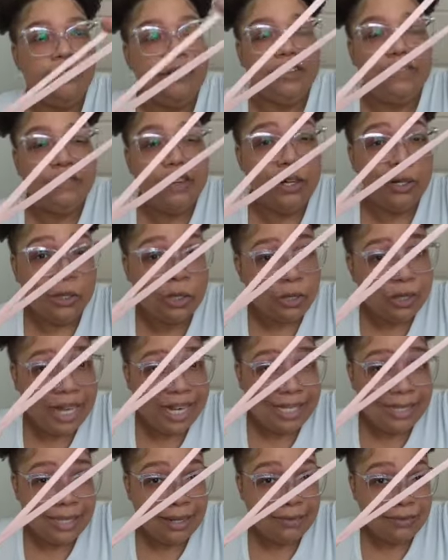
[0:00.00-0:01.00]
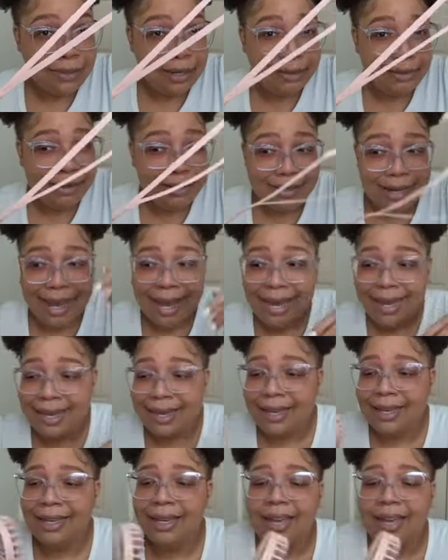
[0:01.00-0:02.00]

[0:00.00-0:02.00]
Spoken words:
for folks who like stuff around their neck.